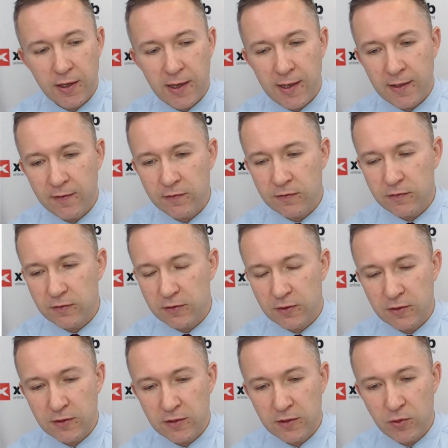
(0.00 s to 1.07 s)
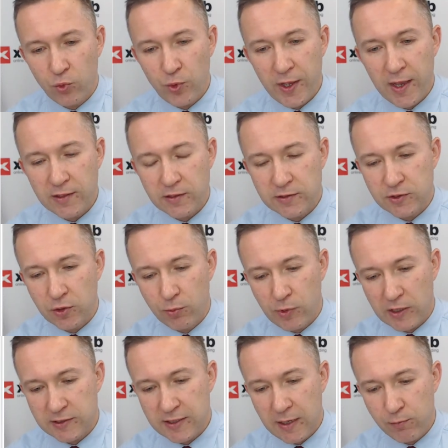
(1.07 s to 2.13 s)
and we had some
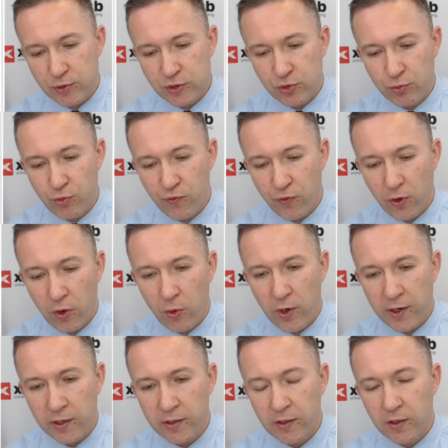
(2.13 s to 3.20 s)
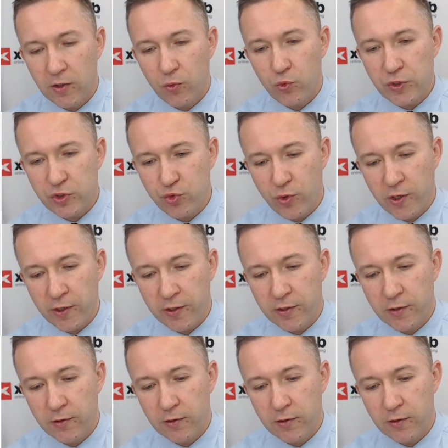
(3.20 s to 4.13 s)
attempts to move lower, which weren't